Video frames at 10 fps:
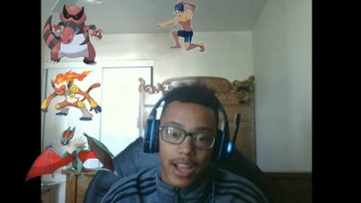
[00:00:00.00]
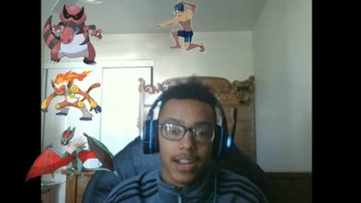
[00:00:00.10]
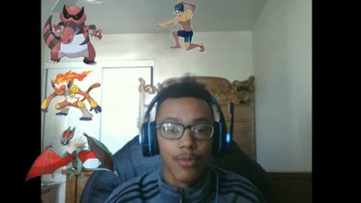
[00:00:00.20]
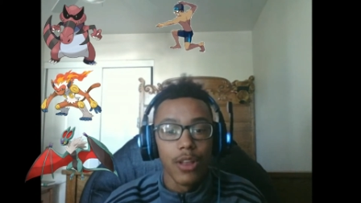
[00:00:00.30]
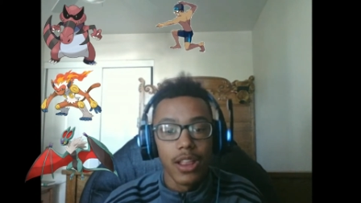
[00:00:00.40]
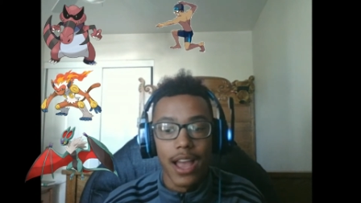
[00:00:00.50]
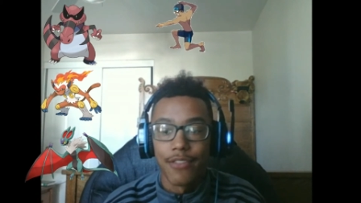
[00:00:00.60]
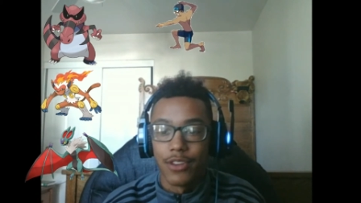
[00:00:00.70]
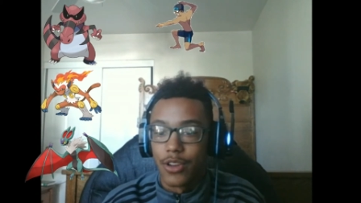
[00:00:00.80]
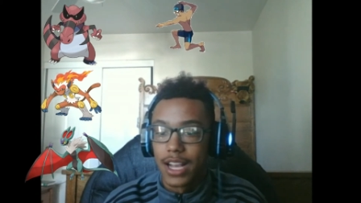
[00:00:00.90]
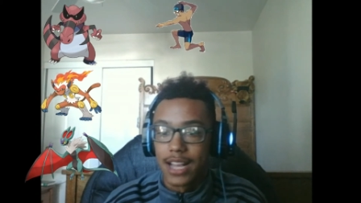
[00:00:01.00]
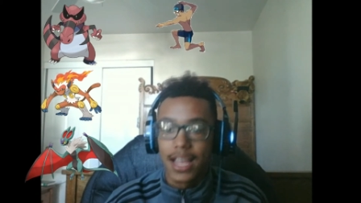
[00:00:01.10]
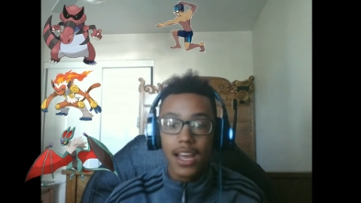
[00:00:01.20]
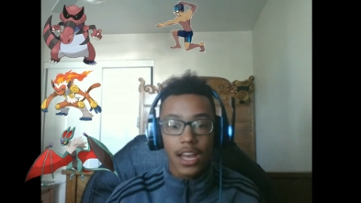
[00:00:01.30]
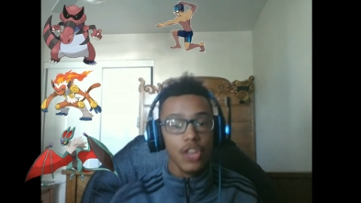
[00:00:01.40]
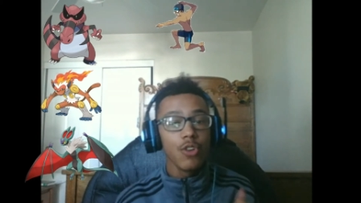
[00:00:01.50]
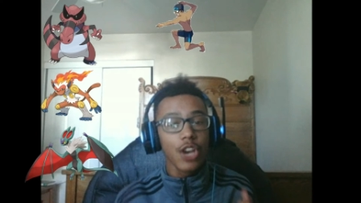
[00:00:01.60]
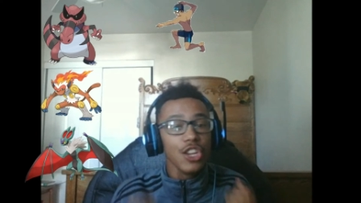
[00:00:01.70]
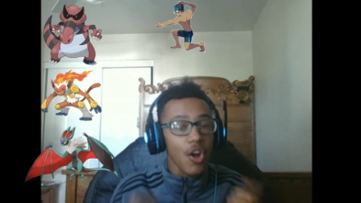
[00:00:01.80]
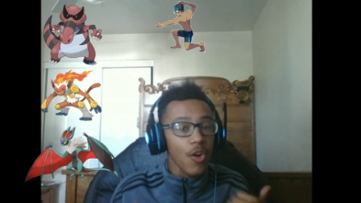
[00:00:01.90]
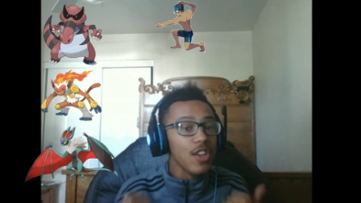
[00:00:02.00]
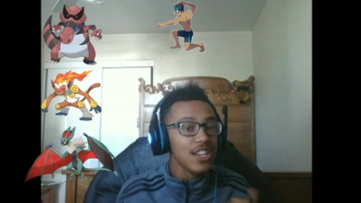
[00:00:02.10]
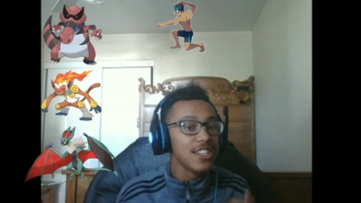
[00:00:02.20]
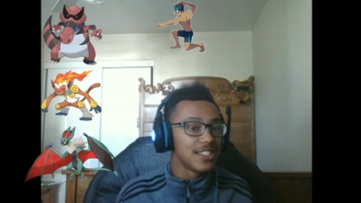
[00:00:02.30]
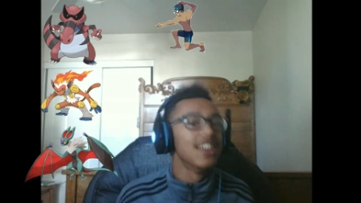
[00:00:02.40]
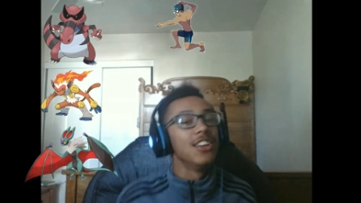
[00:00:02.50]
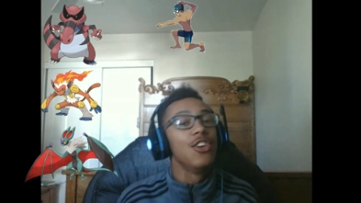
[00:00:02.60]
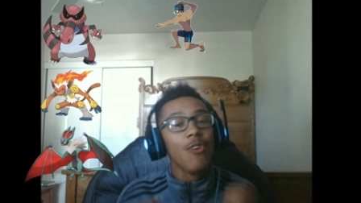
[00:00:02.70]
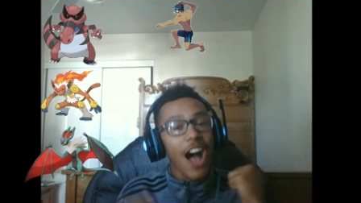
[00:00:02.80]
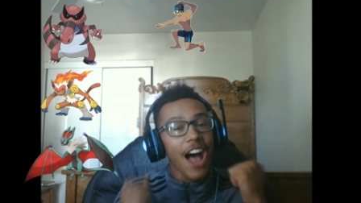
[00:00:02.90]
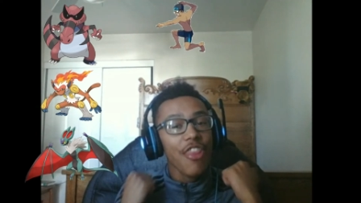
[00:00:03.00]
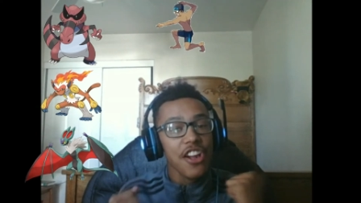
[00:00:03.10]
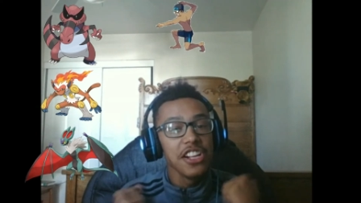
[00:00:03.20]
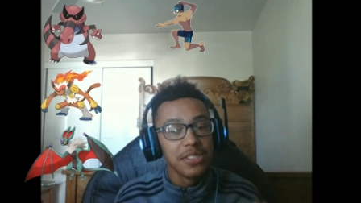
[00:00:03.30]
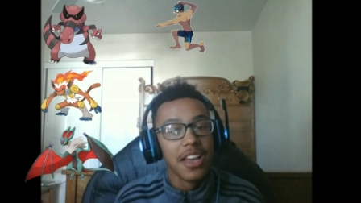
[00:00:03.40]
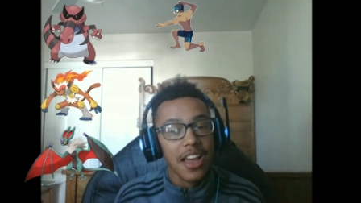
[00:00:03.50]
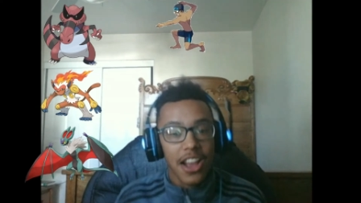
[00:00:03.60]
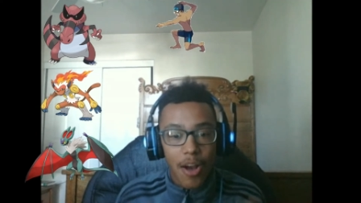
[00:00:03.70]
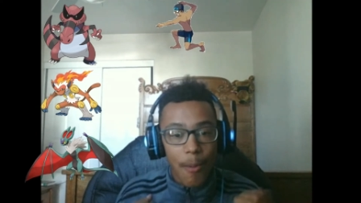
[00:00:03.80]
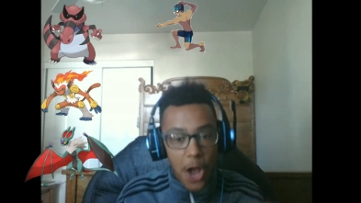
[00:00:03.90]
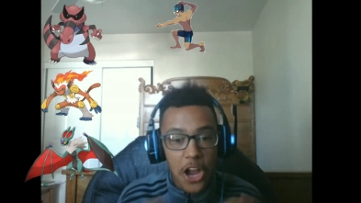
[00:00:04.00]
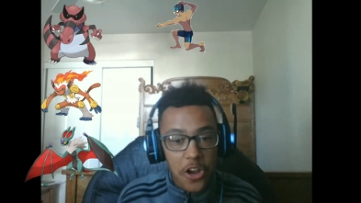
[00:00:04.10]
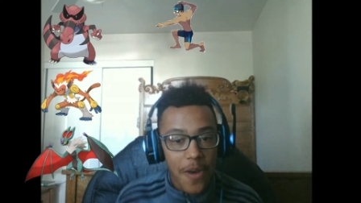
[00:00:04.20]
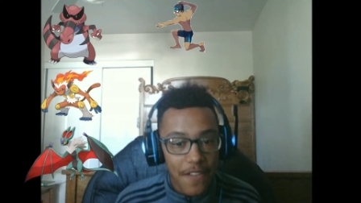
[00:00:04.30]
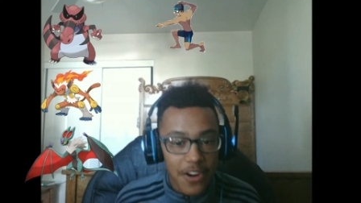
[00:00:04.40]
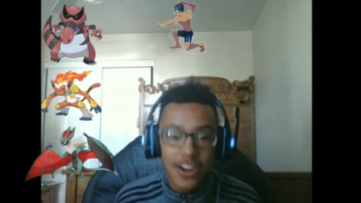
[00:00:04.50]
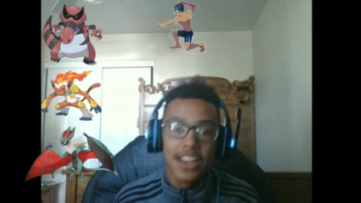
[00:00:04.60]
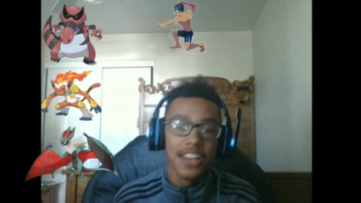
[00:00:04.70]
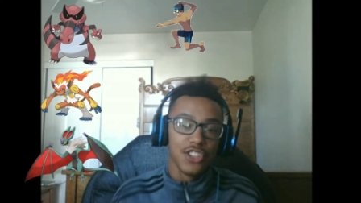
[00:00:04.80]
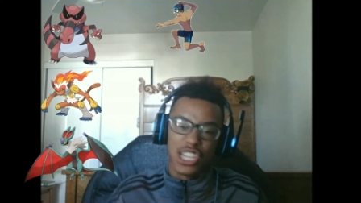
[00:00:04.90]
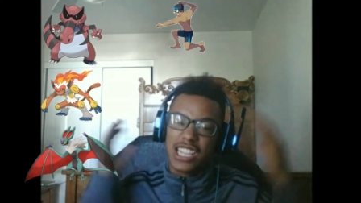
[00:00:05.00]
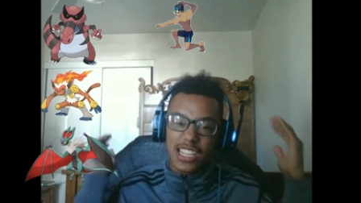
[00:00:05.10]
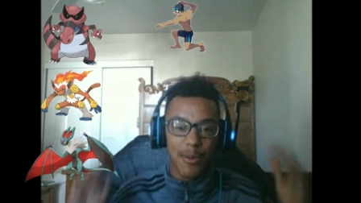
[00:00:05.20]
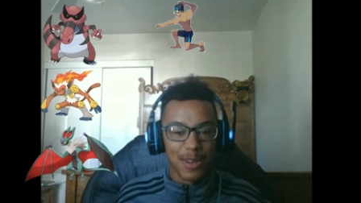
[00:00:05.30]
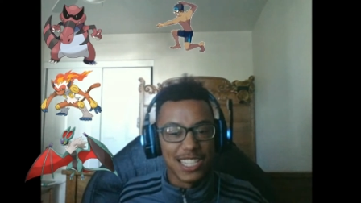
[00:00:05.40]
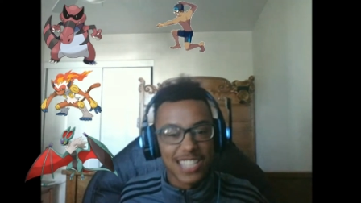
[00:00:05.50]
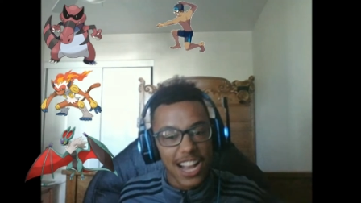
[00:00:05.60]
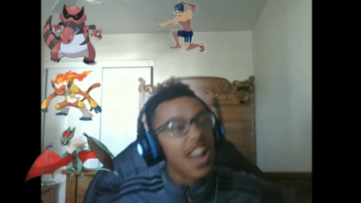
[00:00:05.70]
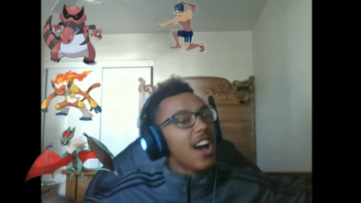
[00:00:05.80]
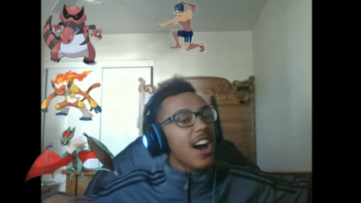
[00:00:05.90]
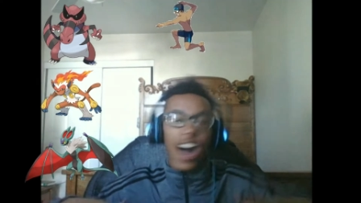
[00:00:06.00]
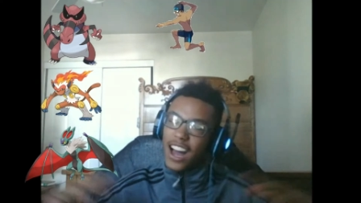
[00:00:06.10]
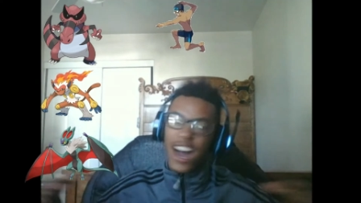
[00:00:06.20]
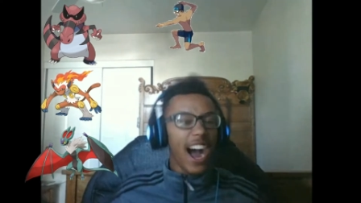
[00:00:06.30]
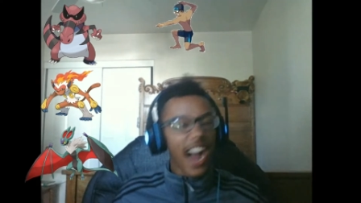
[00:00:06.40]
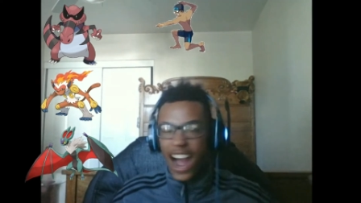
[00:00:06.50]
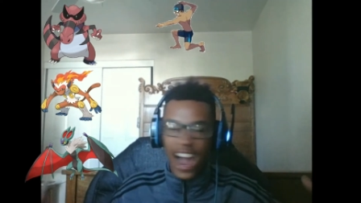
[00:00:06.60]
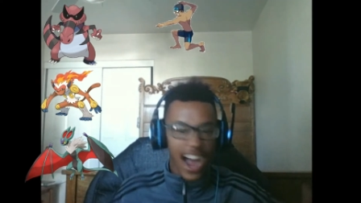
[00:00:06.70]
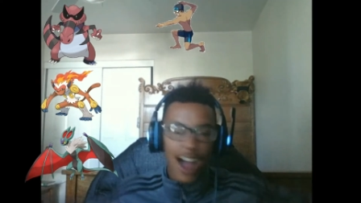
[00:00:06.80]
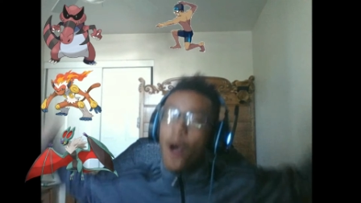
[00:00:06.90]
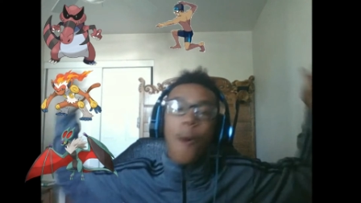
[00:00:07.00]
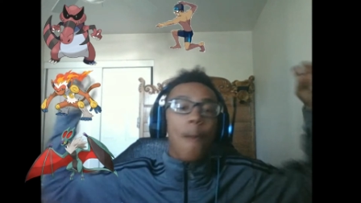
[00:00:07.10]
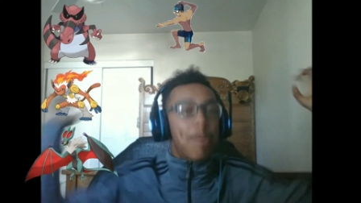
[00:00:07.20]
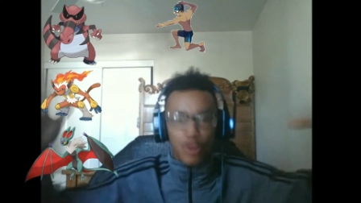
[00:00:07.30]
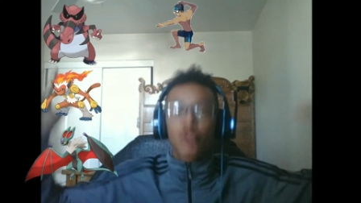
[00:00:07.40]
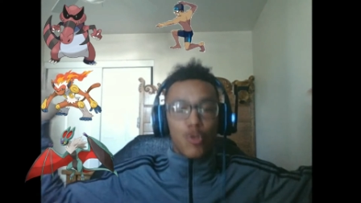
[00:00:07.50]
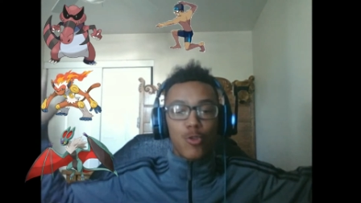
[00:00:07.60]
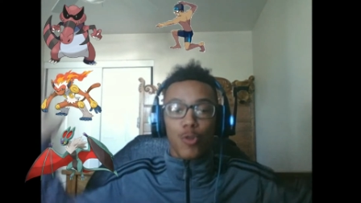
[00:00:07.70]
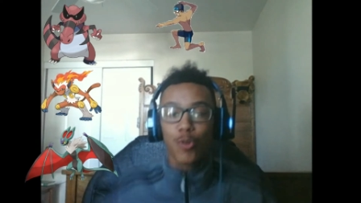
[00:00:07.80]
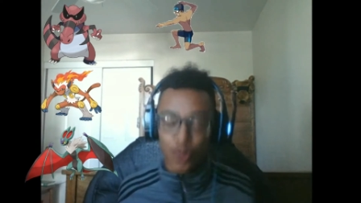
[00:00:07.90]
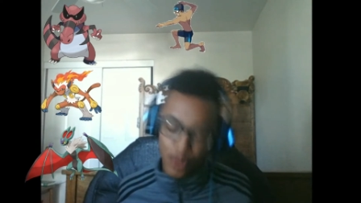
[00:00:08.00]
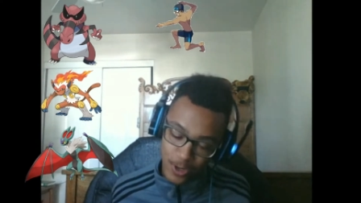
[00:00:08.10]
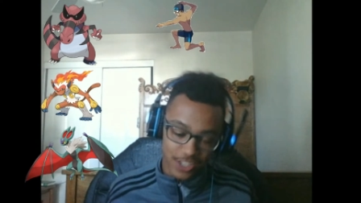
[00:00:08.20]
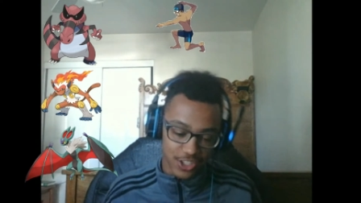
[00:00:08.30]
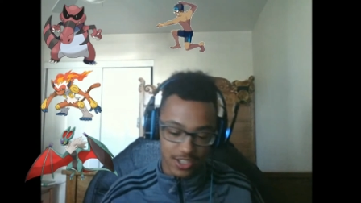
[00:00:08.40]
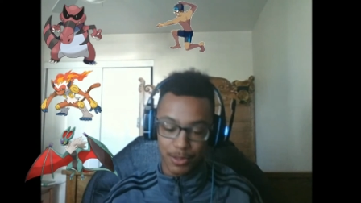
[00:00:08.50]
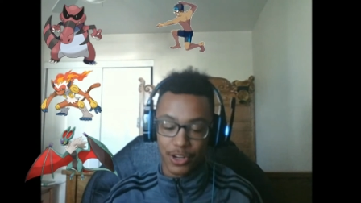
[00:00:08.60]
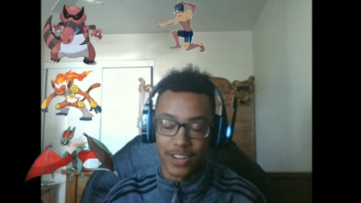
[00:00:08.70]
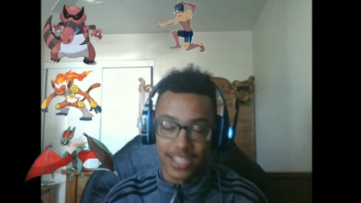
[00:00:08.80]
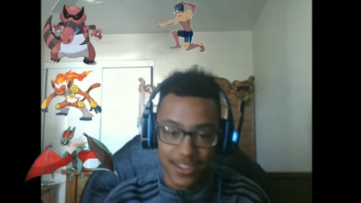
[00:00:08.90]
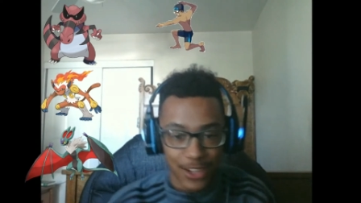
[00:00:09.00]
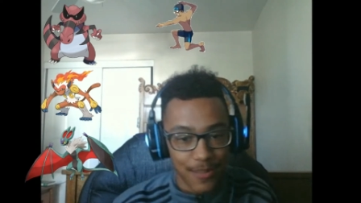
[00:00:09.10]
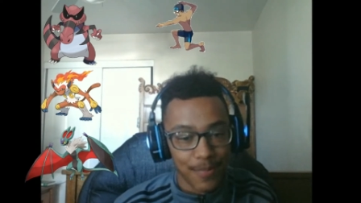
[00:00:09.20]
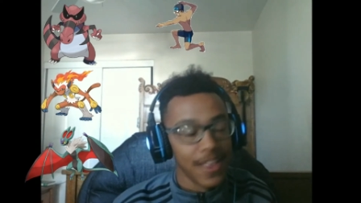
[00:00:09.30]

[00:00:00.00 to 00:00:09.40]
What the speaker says: And in real life, you know, they got that, you can do this, you got this, come on, Noivern, and he just gets up and he's like, ah, and just obliterates everything.